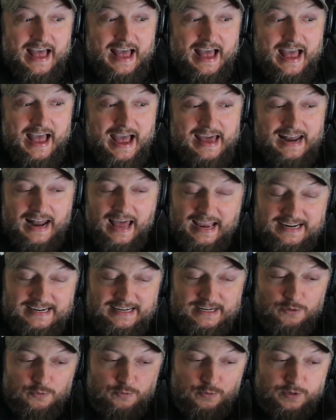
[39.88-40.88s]
And I
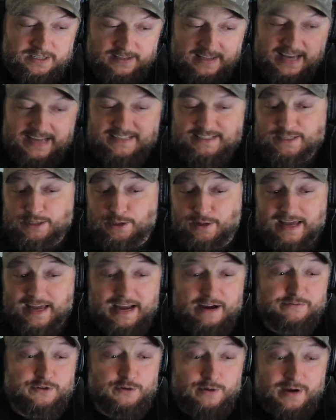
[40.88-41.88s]
didn't realize till
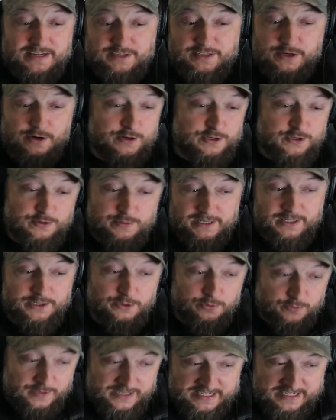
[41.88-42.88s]
after I started doing a
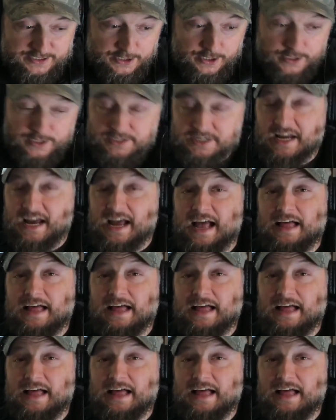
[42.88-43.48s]
little research